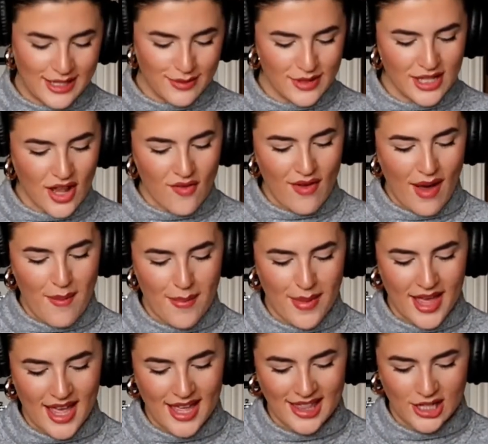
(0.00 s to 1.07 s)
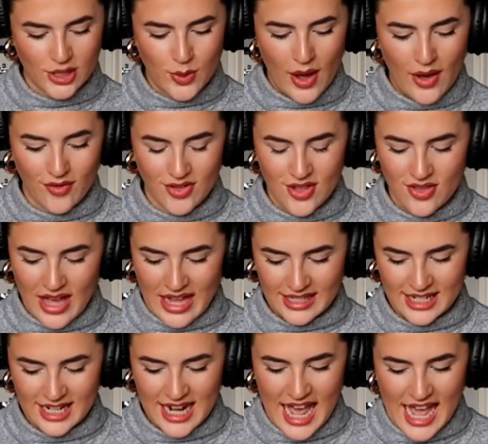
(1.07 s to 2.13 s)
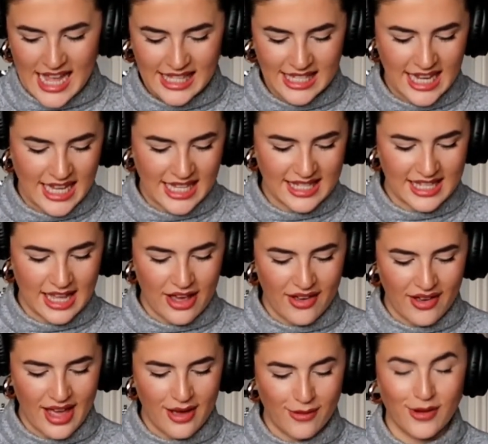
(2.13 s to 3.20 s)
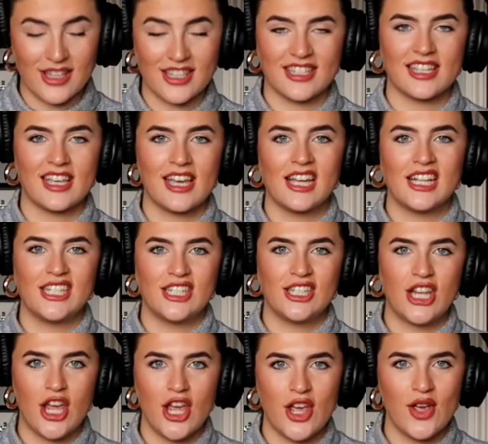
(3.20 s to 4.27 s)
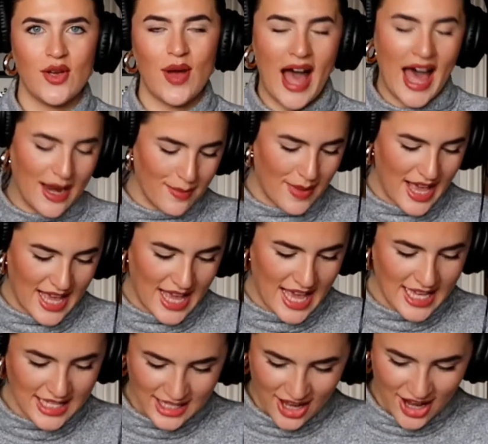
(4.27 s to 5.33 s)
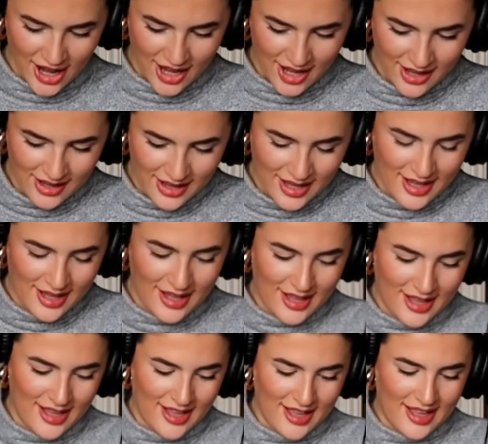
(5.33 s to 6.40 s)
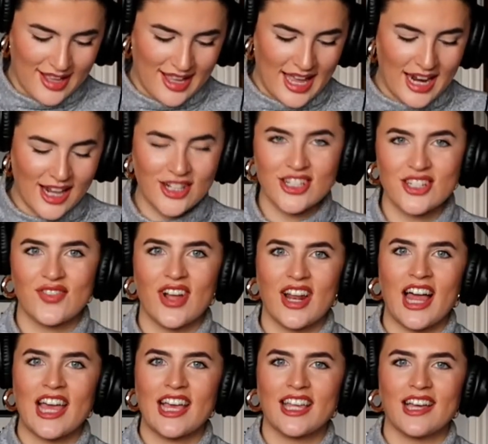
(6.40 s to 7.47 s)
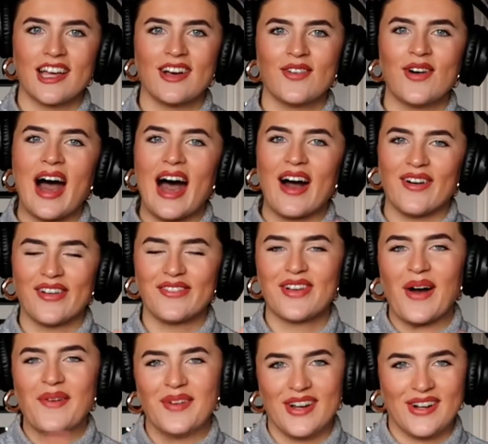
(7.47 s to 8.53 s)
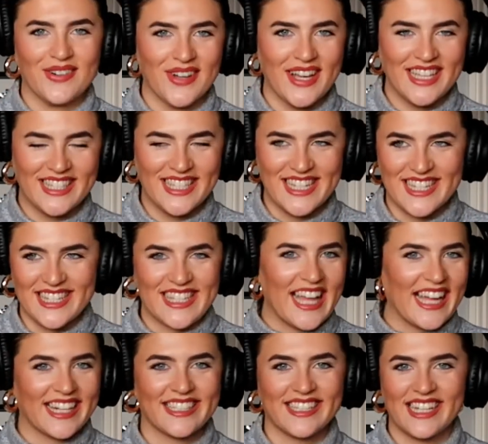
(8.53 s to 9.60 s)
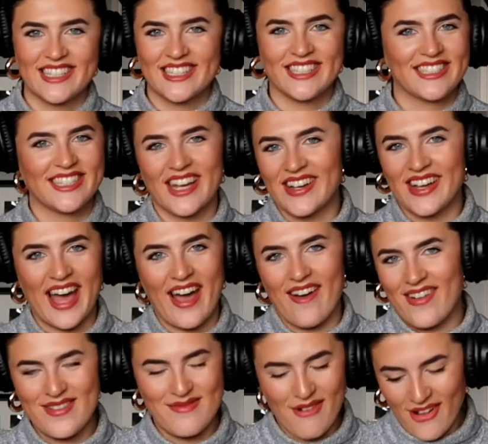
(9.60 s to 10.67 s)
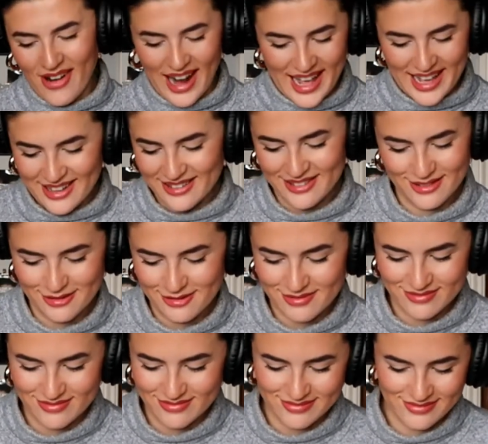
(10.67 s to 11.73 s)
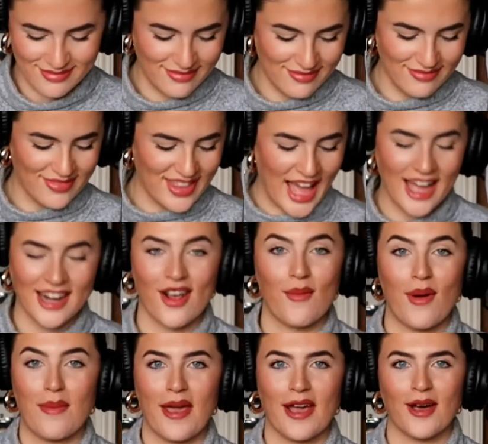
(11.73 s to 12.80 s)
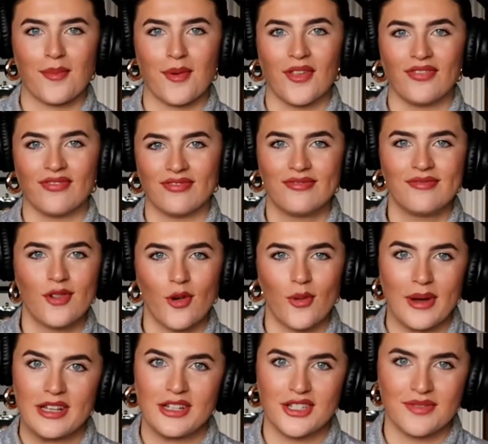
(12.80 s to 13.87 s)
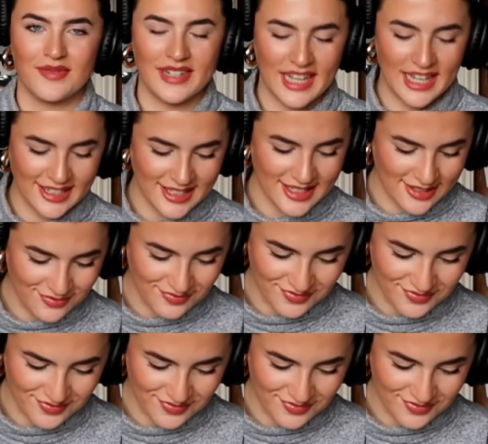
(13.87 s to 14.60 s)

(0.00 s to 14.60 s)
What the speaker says: This was November the 12th, 2018, so it was 2 and a bit years ago, and I just feel like, wow, I've come a long way since then, because I just don't care anymore, like, that I don't wear makeup on all my YouTube videos.